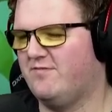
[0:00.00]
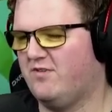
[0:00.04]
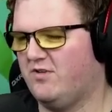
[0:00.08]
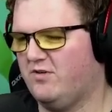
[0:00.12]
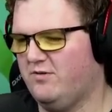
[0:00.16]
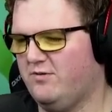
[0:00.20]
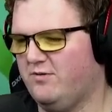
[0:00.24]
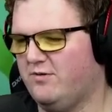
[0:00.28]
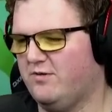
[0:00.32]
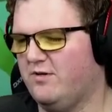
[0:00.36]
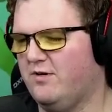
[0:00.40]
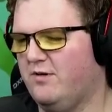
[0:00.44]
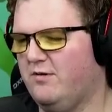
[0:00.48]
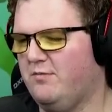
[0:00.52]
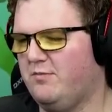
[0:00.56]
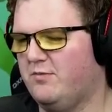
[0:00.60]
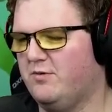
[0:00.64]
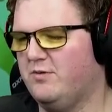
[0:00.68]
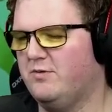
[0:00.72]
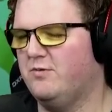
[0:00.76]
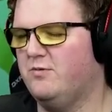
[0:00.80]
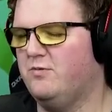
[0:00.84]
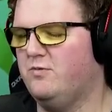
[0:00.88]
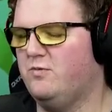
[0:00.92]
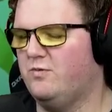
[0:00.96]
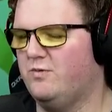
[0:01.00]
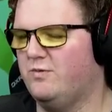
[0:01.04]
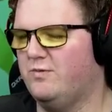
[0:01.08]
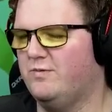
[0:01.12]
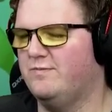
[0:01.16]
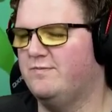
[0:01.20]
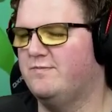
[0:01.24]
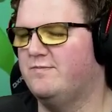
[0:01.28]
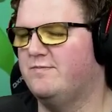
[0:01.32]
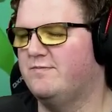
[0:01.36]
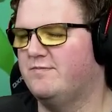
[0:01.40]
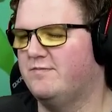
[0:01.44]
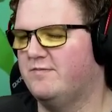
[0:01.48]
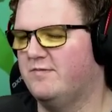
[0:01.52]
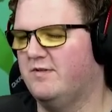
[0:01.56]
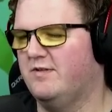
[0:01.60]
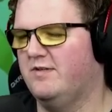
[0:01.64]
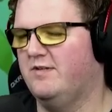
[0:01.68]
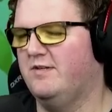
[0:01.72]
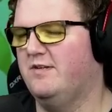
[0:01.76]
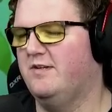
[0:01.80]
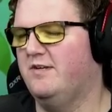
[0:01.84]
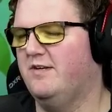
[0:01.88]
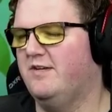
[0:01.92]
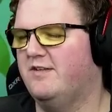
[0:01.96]
Ooh. Well,
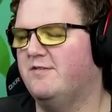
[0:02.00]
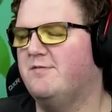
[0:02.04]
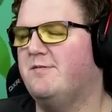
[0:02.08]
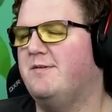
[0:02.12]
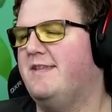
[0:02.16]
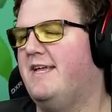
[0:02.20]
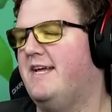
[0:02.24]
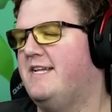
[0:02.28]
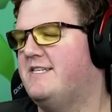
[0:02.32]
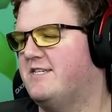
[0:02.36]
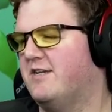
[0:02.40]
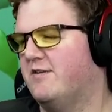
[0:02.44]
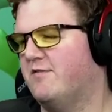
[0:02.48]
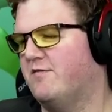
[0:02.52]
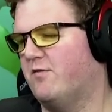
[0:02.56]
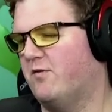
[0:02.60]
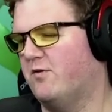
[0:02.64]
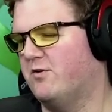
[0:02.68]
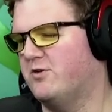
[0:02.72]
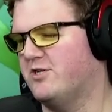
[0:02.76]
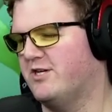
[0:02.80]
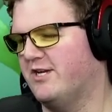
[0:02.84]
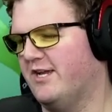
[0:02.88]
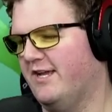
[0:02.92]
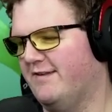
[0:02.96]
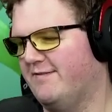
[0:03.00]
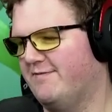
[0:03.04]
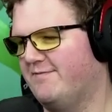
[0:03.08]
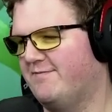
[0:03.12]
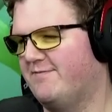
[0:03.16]
that's unfortunate.